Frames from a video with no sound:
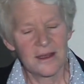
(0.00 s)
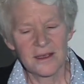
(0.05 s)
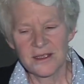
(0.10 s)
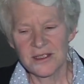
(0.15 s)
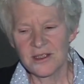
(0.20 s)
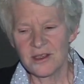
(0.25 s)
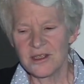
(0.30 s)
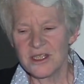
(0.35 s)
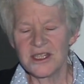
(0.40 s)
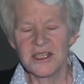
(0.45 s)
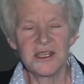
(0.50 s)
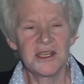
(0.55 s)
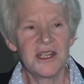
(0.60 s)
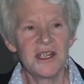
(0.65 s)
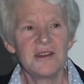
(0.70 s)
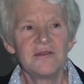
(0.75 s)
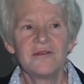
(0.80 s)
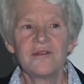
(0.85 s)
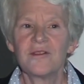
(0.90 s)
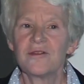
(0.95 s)
So this
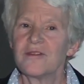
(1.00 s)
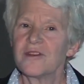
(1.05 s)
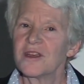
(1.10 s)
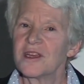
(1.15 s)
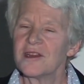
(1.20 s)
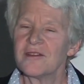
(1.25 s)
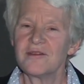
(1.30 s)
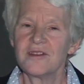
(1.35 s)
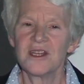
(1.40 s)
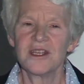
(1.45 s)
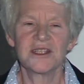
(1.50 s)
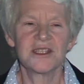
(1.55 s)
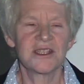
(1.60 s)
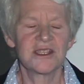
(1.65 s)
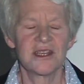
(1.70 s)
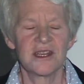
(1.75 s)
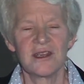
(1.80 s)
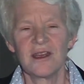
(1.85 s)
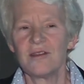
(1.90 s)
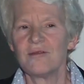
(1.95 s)
need for
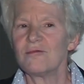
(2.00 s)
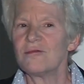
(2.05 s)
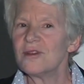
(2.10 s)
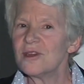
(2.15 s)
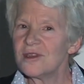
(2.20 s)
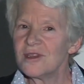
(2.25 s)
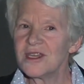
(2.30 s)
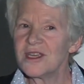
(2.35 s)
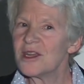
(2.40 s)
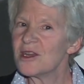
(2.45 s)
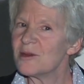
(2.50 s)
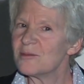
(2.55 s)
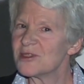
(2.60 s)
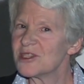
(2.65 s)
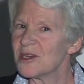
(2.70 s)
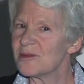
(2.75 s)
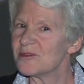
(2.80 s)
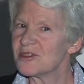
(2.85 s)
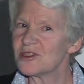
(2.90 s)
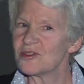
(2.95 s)
forgiveness really comes
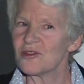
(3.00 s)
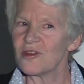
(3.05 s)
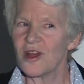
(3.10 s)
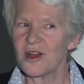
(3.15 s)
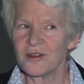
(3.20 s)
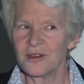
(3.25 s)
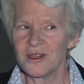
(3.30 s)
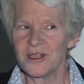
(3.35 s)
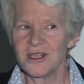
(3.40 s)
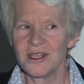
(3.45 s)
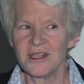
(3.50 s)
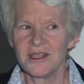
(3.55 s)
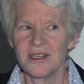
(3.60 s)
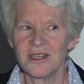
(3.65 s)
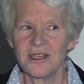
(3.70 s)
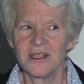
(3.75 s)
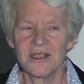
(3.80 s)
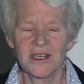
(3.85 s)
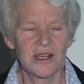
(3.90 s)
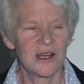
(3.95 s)
up strongly
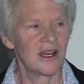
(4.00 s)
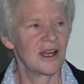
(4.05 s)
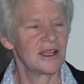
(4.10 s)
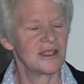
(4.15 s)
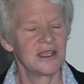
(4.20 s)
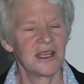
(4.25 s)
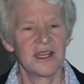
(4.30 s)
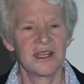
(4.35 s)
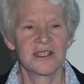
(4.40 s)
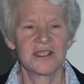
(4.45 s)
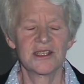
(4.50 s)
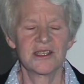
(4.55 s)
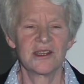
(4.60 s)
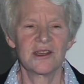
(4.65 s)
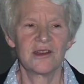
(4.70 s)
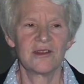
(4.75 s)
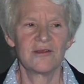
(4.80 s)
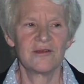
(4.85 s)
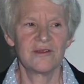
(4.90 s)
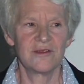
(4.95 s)
in the context
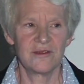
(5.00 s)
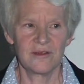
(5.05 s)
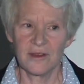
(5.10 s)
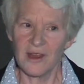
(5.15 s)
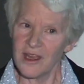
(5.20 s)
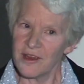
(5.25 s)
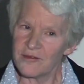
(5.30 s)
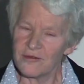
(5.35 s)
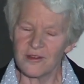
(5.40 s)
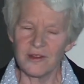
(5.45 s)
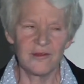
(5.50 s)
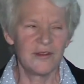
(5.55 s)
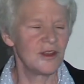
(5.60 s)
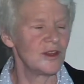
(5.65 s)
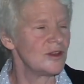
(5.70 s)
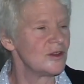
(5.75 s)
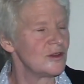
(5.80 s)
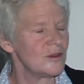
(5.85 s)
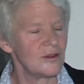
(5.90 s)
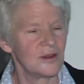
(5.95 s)
of life
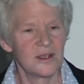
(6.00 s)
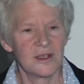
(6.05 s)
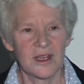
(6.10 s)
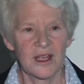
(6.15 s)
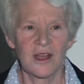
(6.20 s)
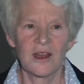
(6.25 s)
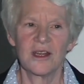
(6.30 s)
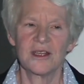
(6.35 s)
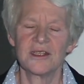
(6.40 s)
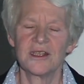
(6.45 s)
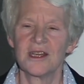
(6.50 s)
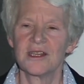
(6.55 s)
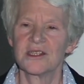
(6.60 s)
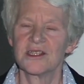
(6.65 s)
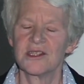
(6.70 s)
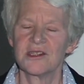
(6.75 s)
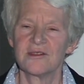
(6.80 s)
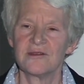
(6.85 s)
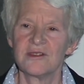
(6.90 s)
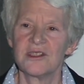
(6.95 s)
review, in the
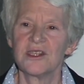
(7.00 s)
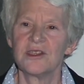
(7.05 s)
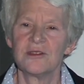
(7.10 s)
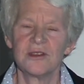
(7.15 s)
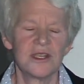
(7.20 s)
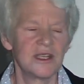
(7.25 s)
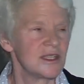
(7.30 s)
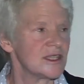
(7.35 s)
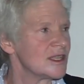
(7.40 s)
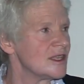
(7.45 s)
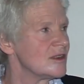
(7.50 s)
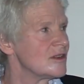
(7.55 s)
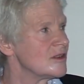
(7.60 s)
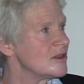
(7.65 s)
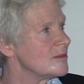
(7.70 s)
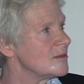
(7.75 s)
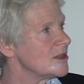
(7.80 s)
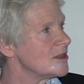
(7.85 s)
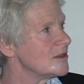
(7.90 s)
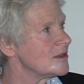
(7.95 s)
context of serious and
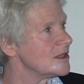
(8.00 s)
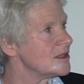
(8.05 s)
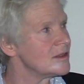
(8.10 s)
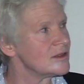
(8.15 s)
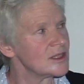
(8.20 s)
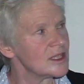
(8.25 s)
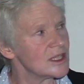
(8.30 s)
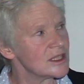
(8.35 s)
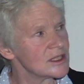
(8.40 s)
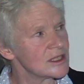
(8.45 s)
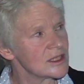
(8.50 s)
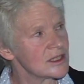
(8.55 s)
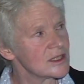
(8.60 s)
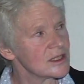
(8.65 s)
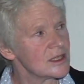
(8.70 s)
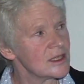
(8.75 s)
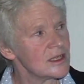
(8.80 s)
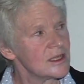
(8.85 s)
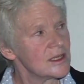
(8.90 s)
terminal illness.